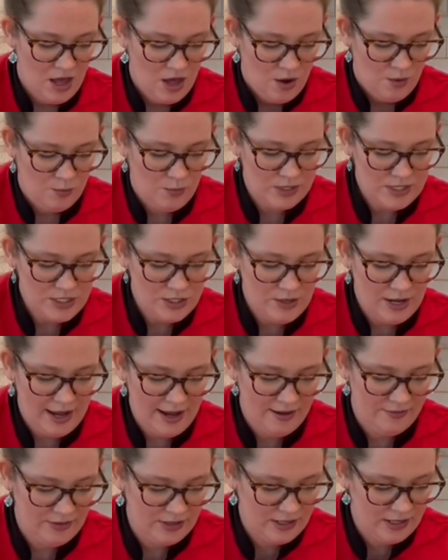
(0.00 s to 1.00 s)
Once you
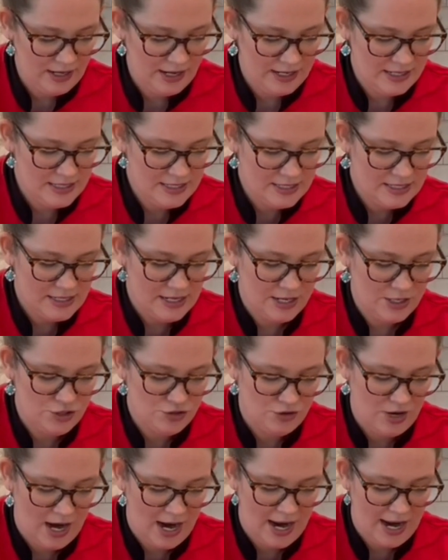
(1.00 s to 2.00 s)
have it nice and
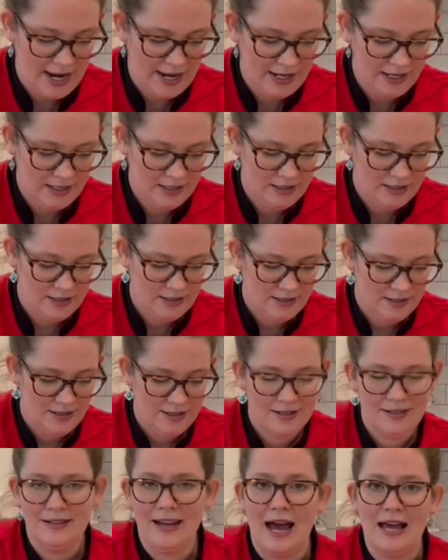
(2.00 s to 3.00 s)
dry,
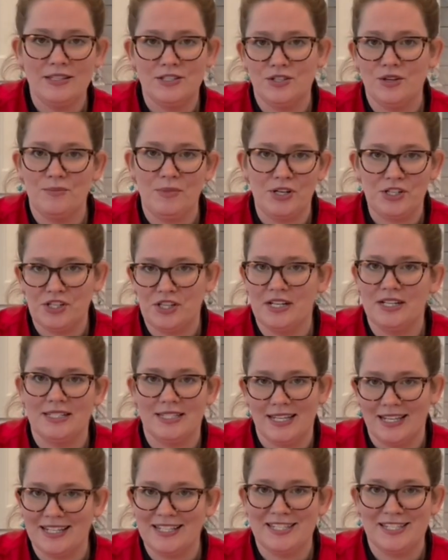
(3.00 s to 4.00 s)
not so much that
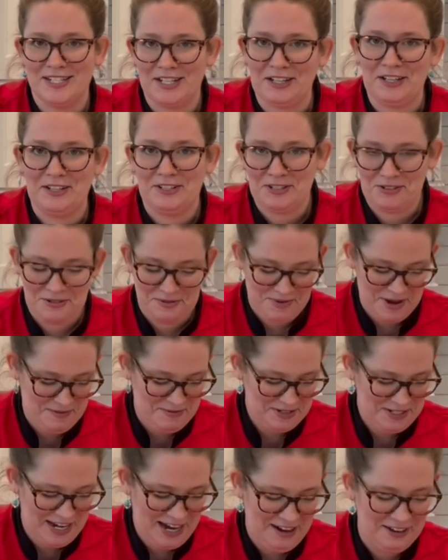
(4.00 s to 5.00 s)
it's like sticking to the
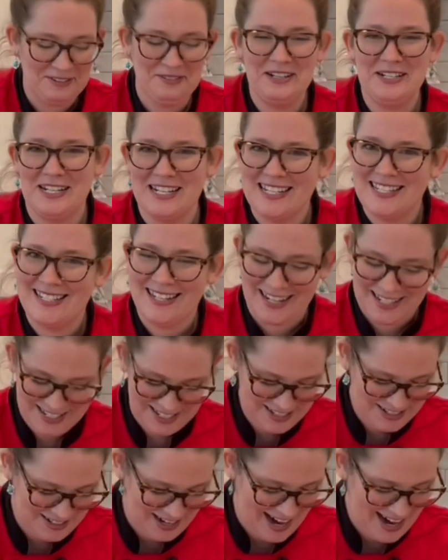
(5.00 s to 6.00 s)
paper towel, but just nice
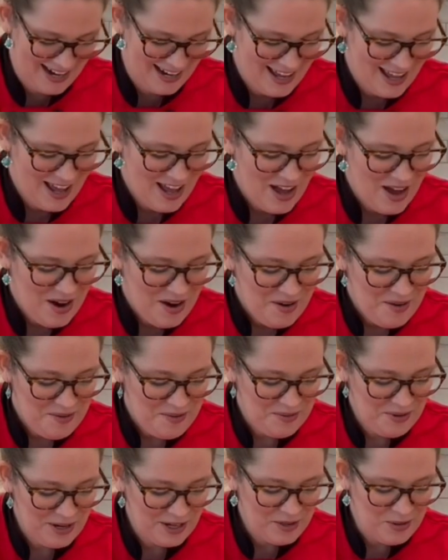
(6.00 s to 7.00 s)
and dry,
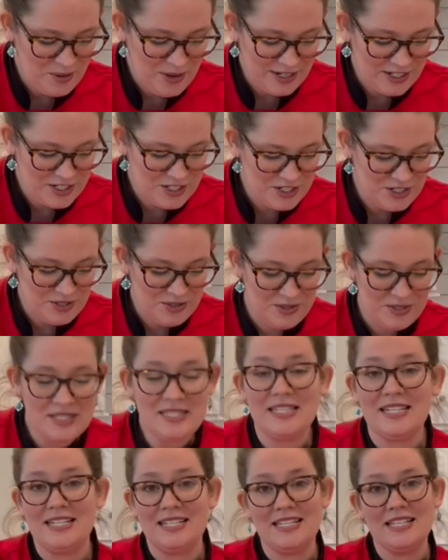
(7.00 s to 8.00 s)
we're going to
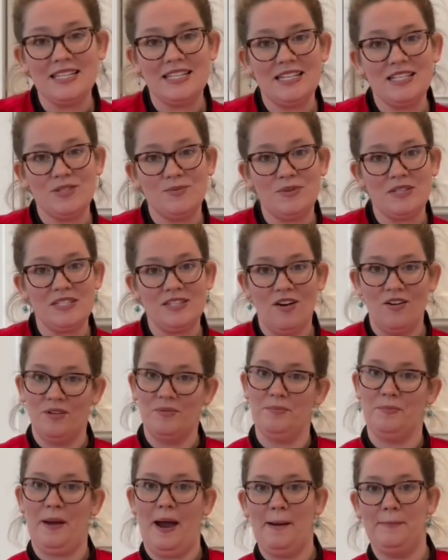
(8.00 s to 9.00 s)
season these with salt
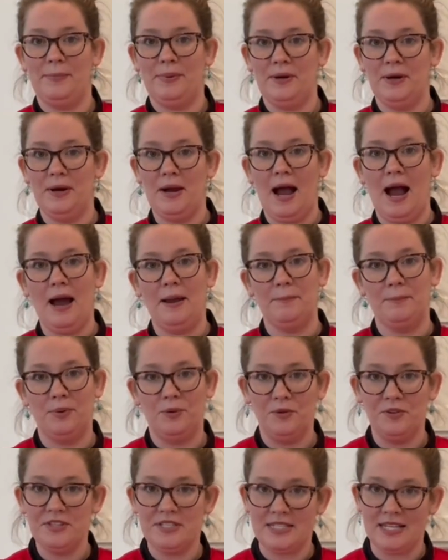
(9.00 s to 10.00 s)
and pepper on
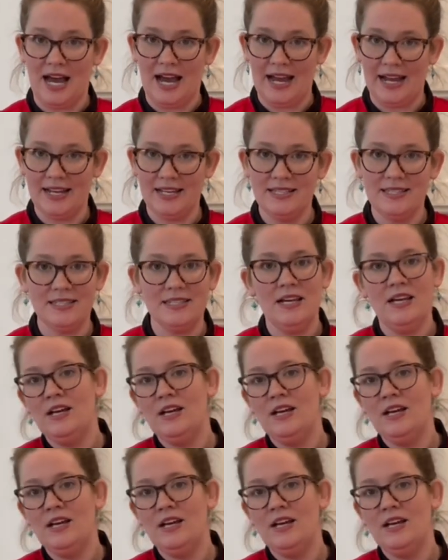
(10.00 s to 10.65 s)
both sides.